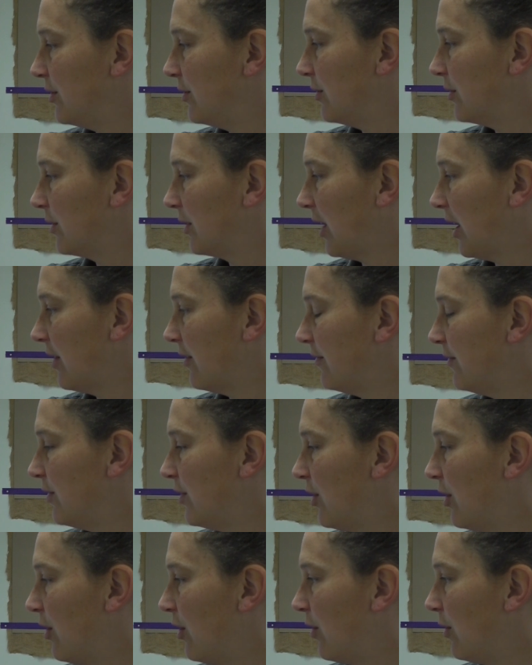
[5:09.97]
you would kind of
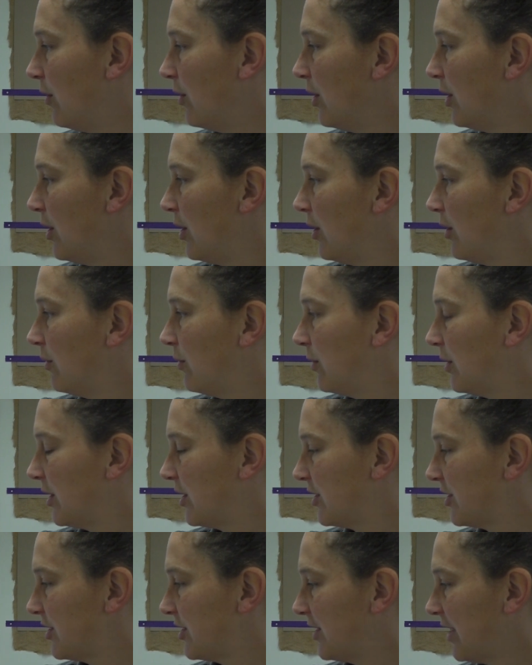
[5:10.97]
know
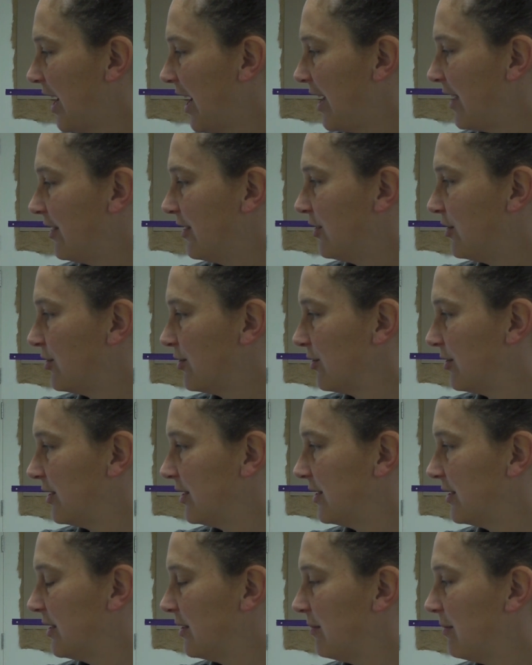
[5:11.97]
which side the
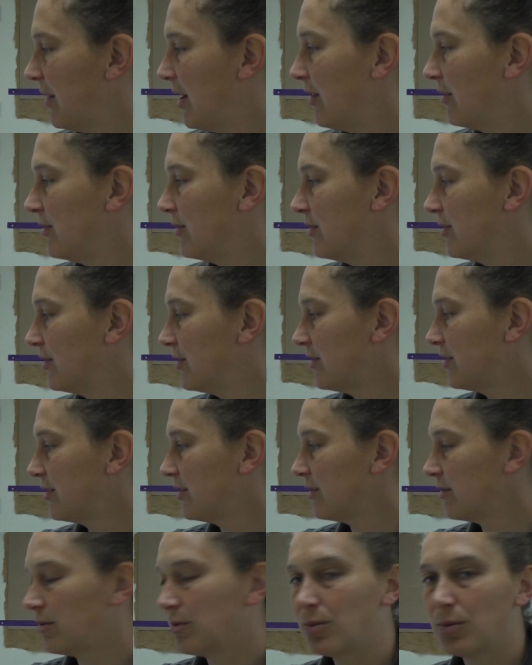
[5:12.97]
trees and
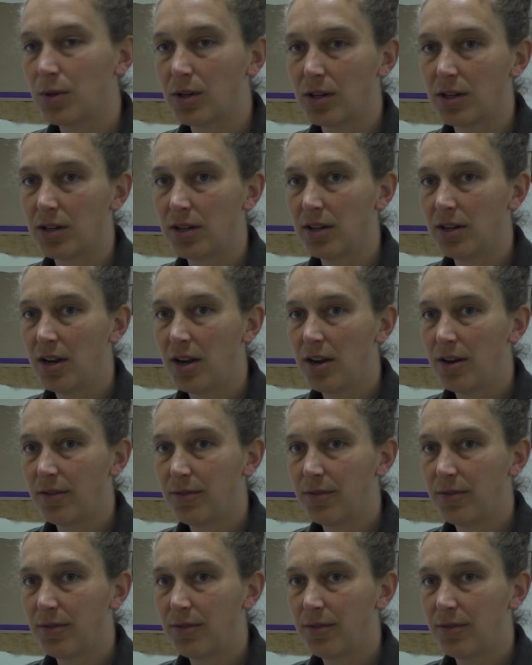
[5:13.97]
mountains were